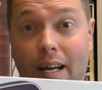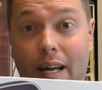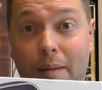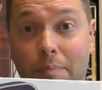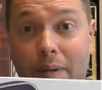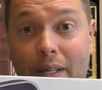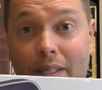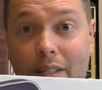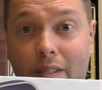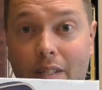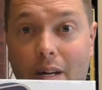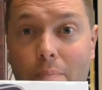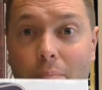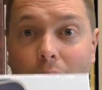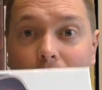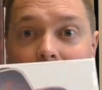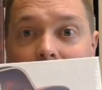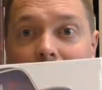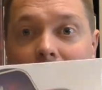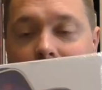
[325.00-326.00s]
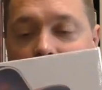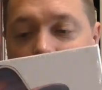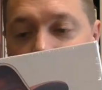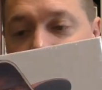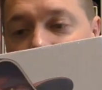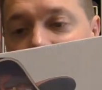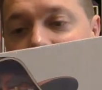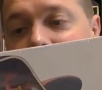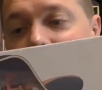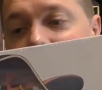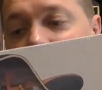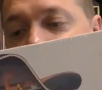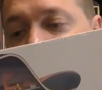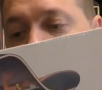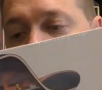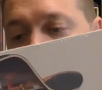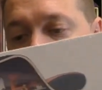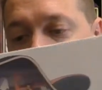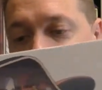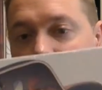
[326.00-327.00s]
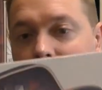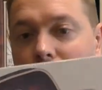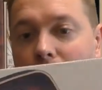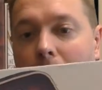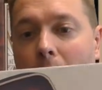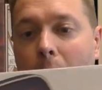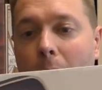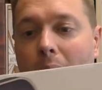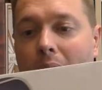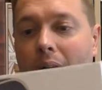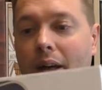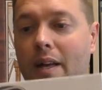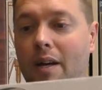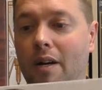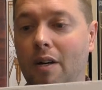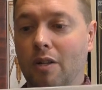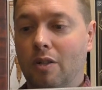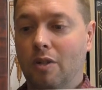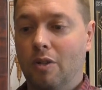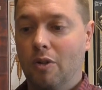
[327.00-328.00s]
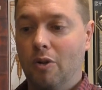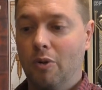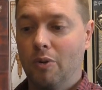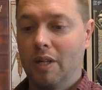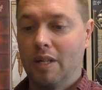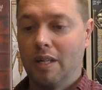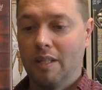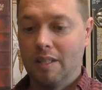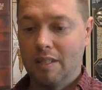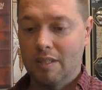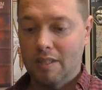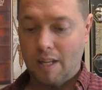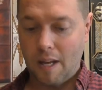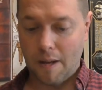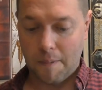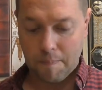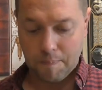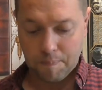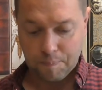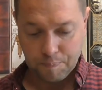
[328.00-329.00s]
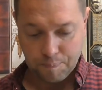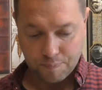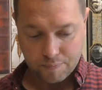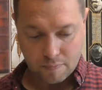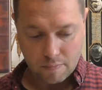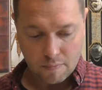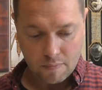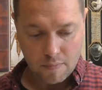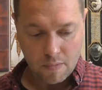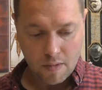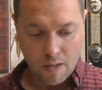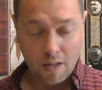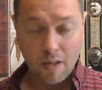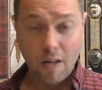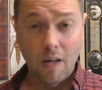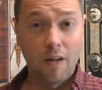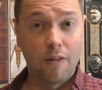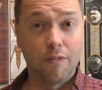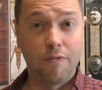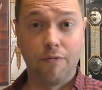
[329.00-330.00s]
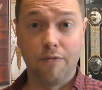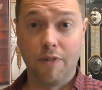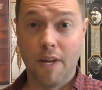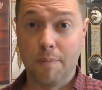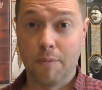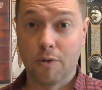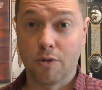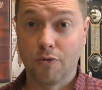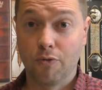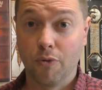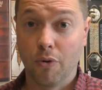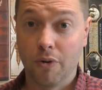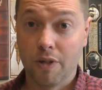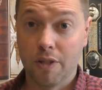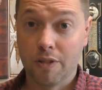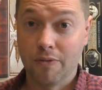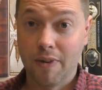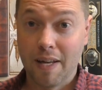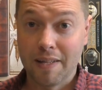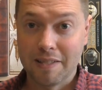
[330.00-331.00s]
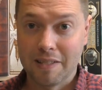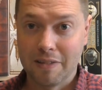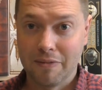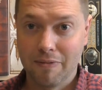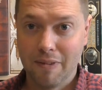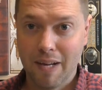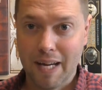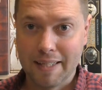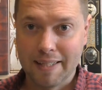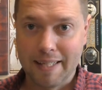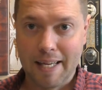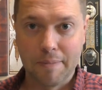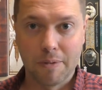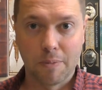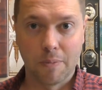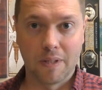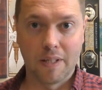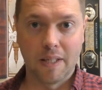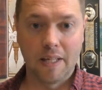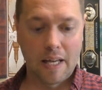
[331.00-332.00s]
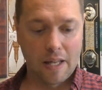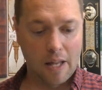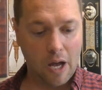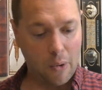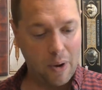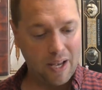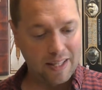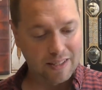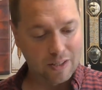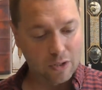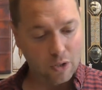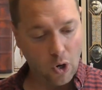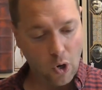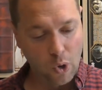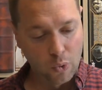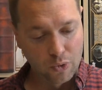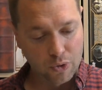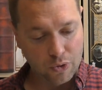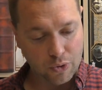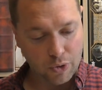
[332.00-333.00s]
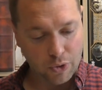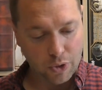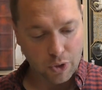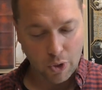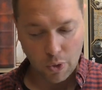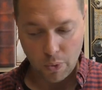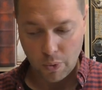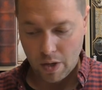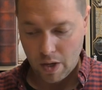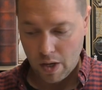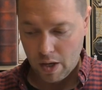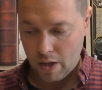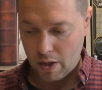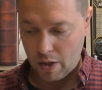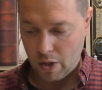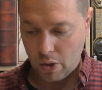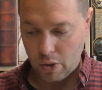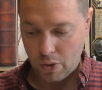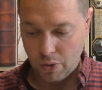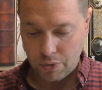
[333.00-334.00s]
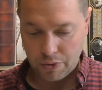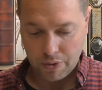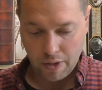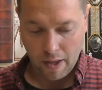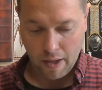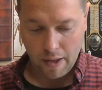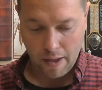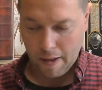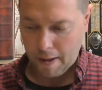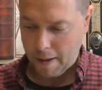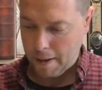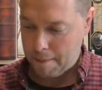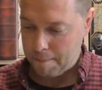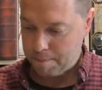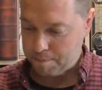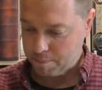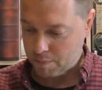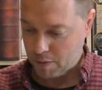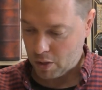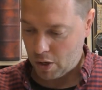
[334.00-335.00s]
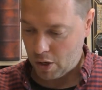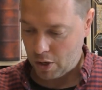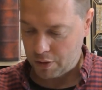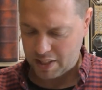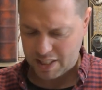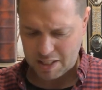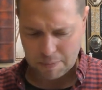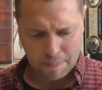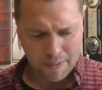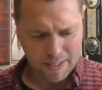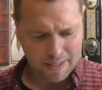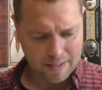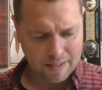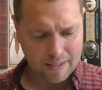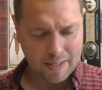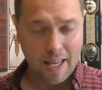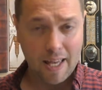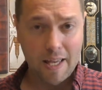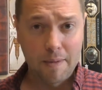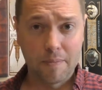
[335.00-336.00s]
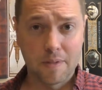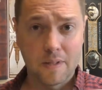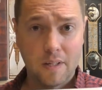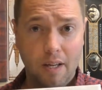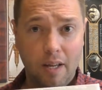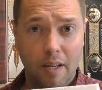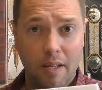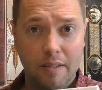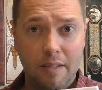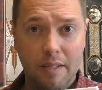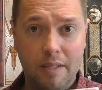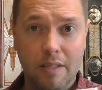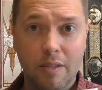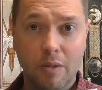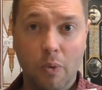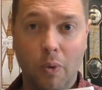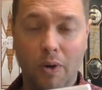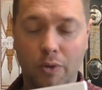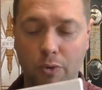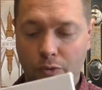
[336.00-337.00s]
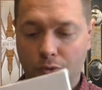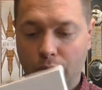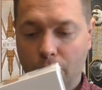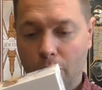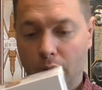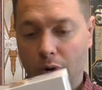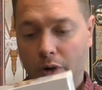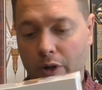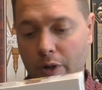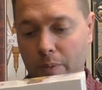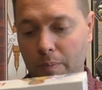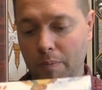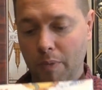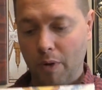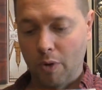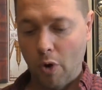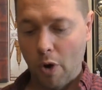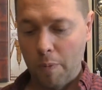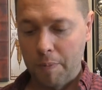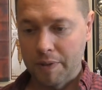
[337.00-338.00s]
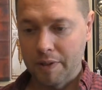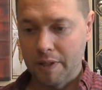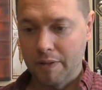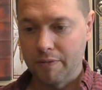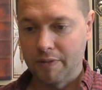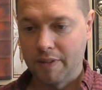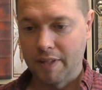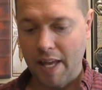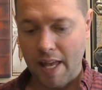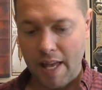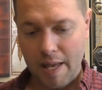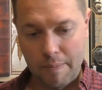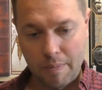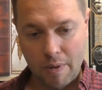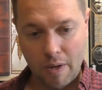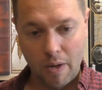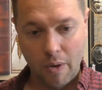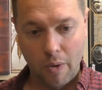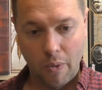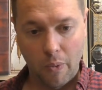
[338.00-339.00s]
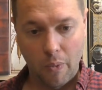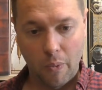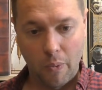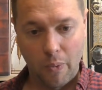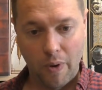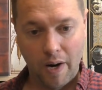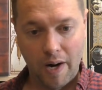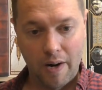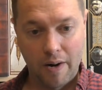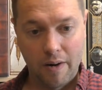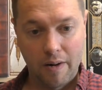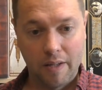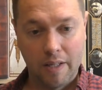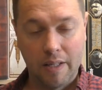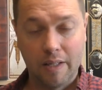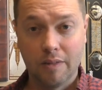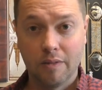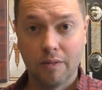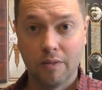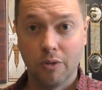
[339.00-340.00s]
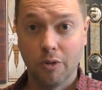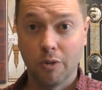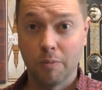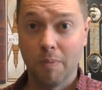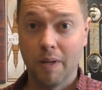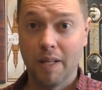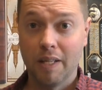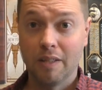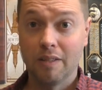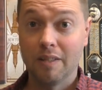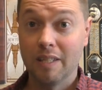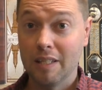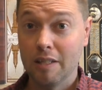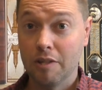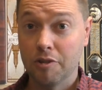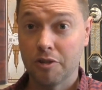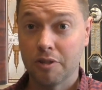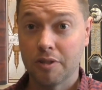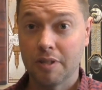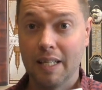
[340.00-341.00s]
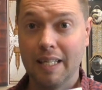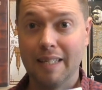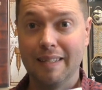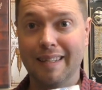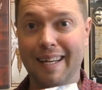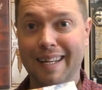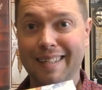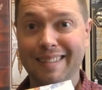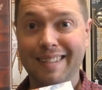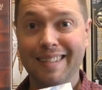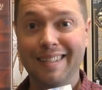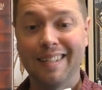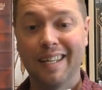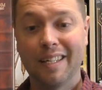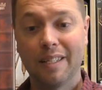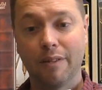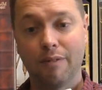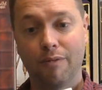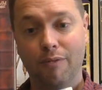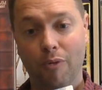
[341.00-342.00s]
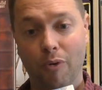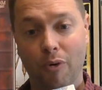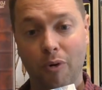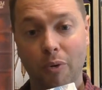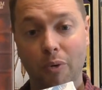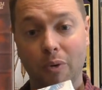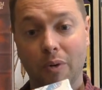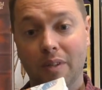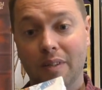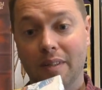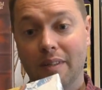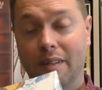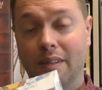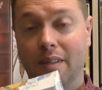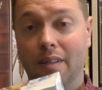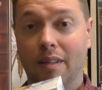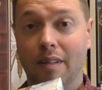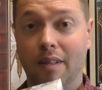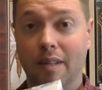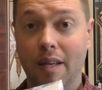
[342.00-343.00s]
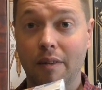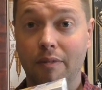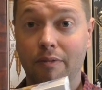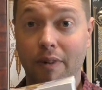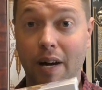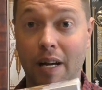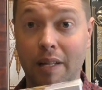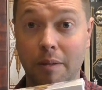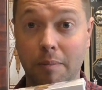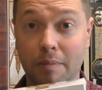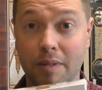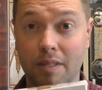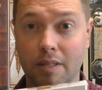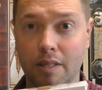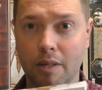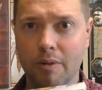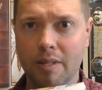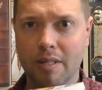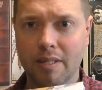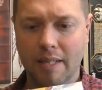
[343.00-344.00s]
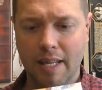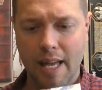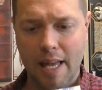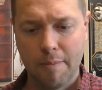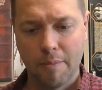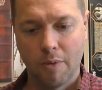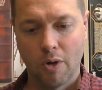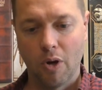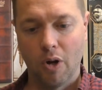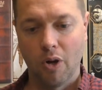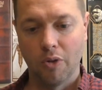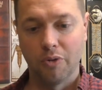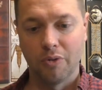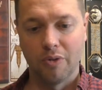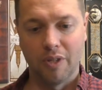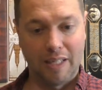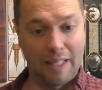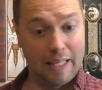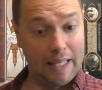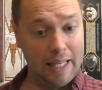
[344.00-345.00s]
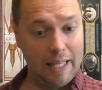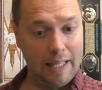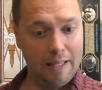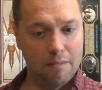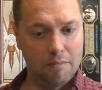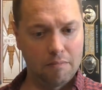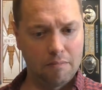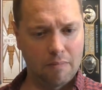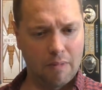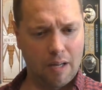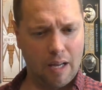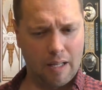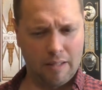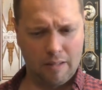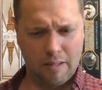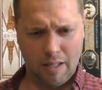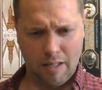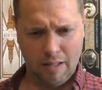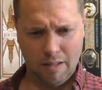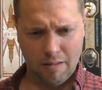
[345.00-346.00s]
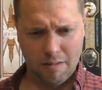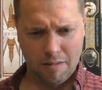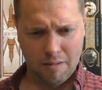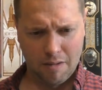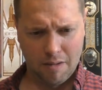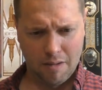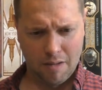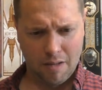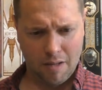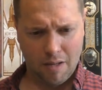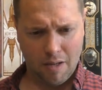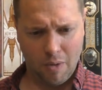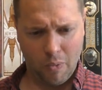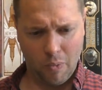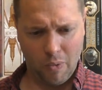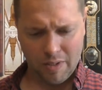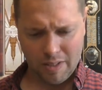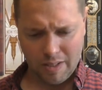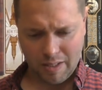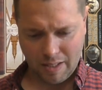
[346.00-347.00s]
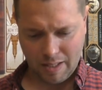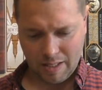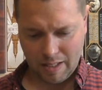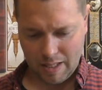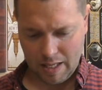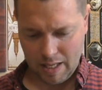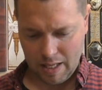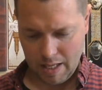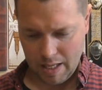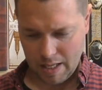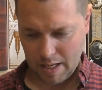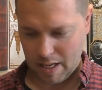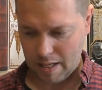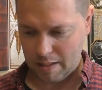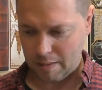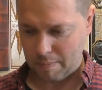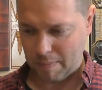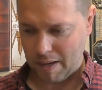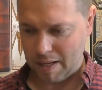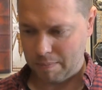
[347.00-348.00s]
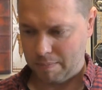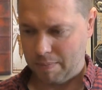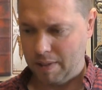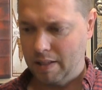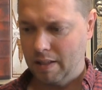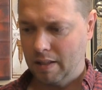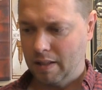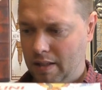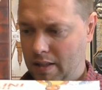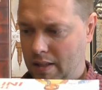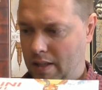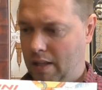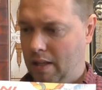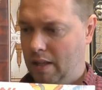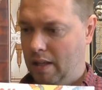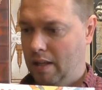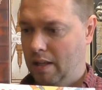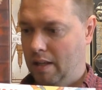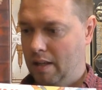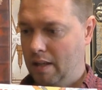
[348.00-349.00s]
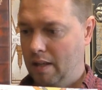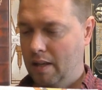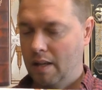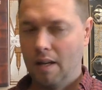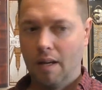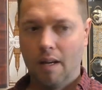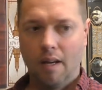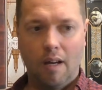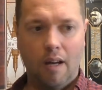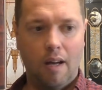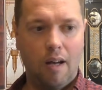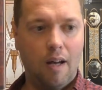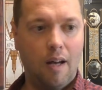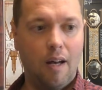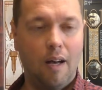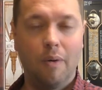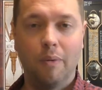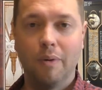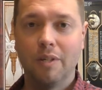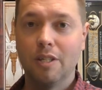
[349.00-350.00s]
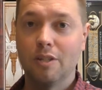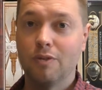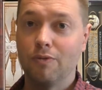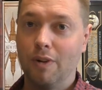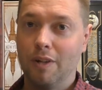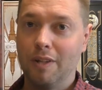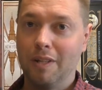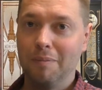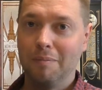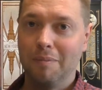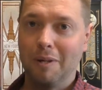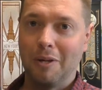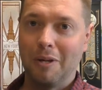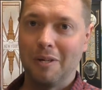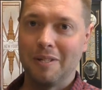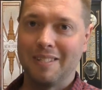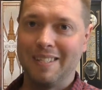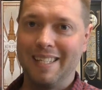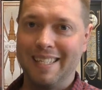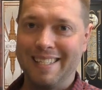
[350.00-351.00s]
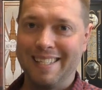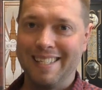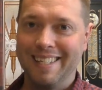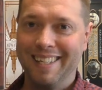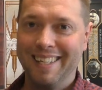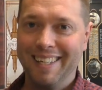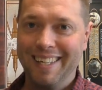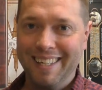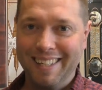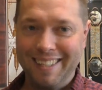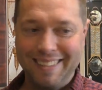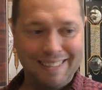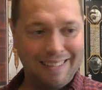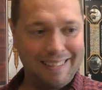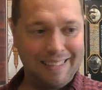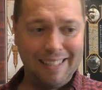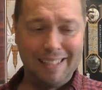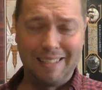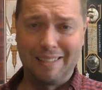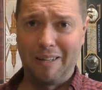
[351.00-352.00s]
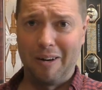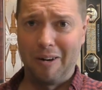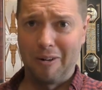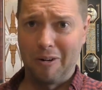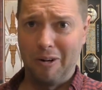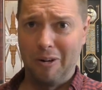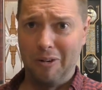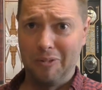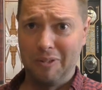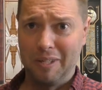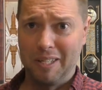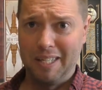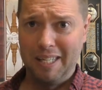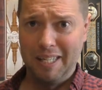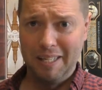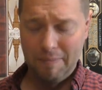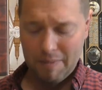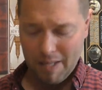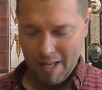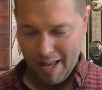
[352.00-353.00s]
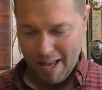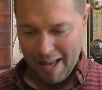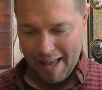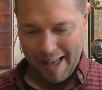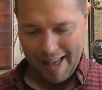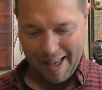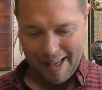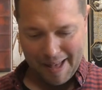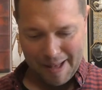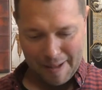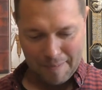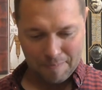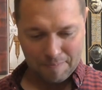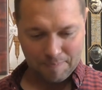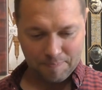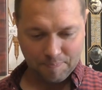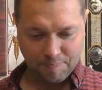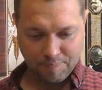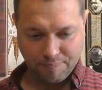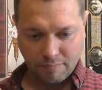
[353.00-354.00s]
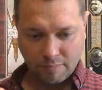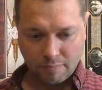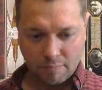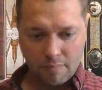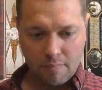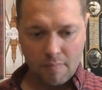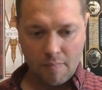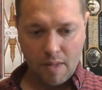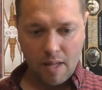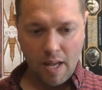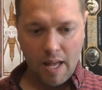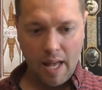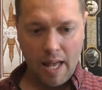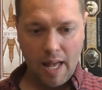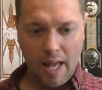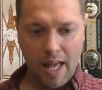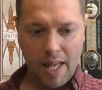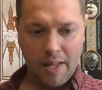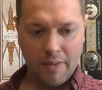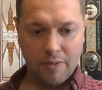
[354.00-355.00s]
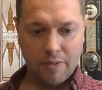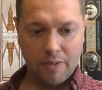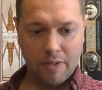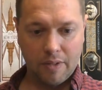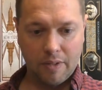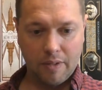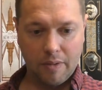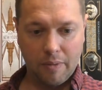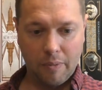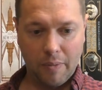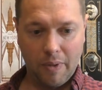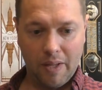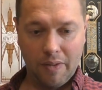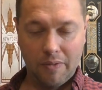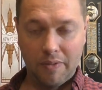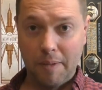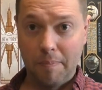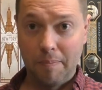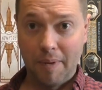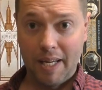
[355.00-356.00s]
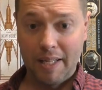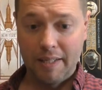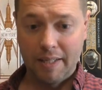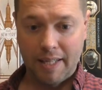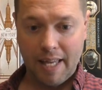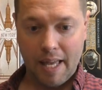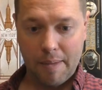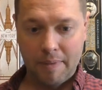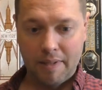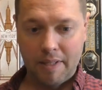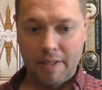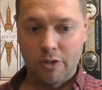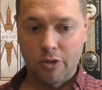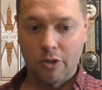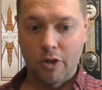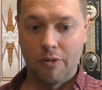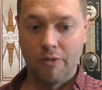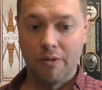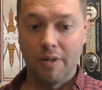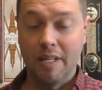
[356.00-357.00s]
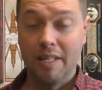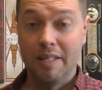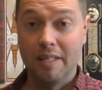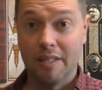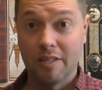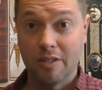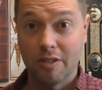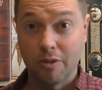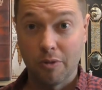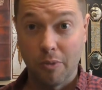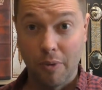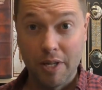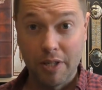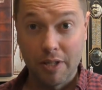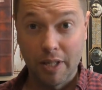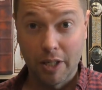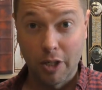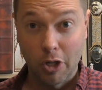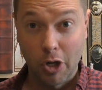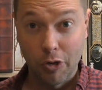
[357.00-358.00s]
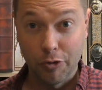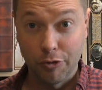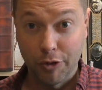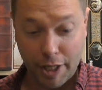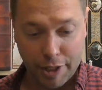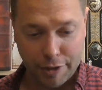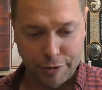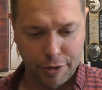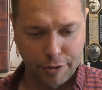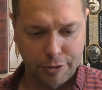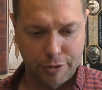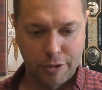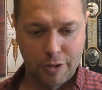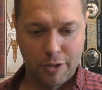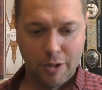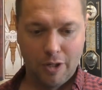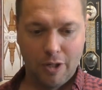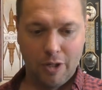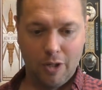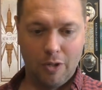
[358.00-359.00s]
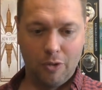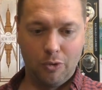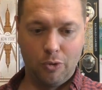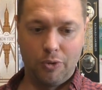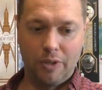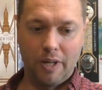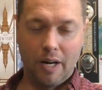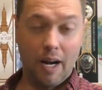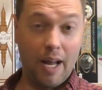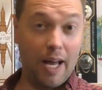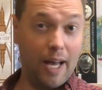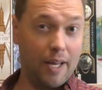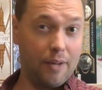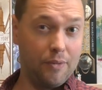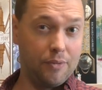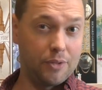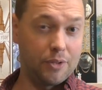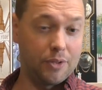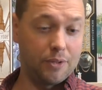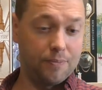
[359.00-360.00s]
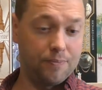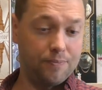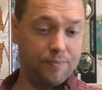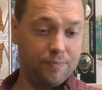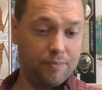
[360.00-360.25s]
I picked it up. The Initiative by uh, Corey Konieczka, uh, famous for his Fantasy Flight games, but he now has his own studio called um, Unexpected Games. This is a 1 to 4 cooperative game where in you're playing teenagers in 1994. They find a mysterious game called The Key, I think. Was it The Key? It might be The Key. Uh, which is funny because these, are called the key. Um, and well, they play the game and they discover it is strangely connected to their lives.